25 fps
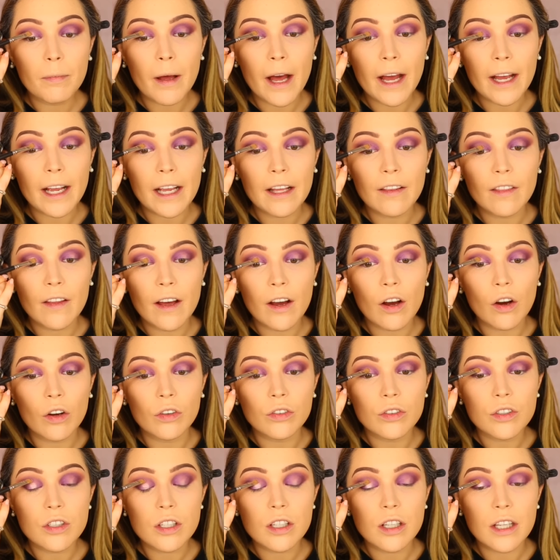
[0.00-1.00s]
packing that
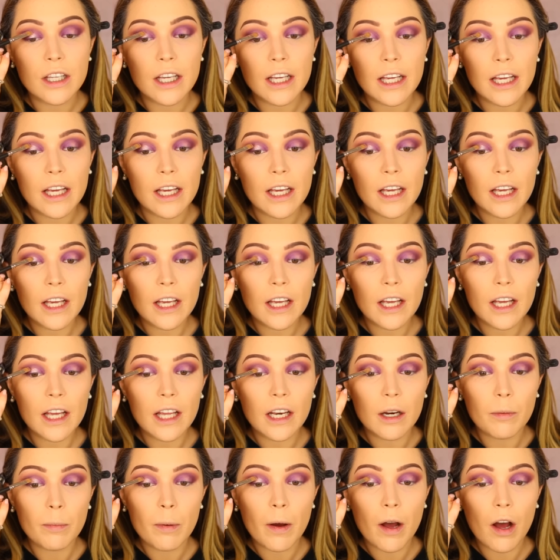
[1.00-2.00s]
onto the
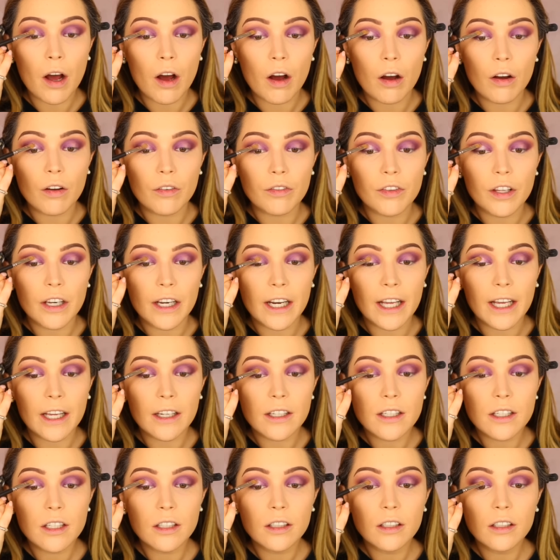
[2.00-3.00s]
inner part of the
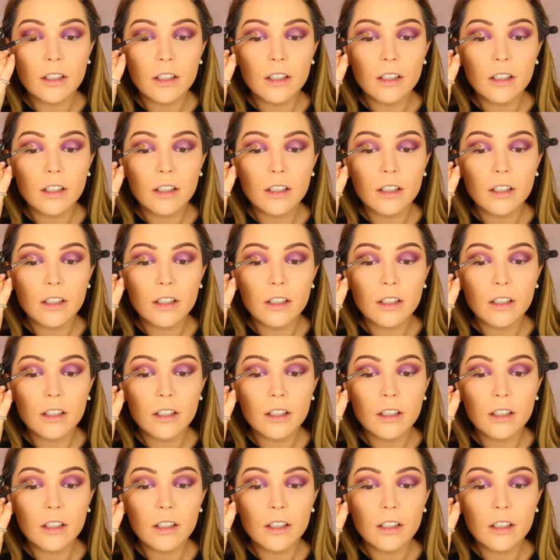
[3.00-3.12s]
lid.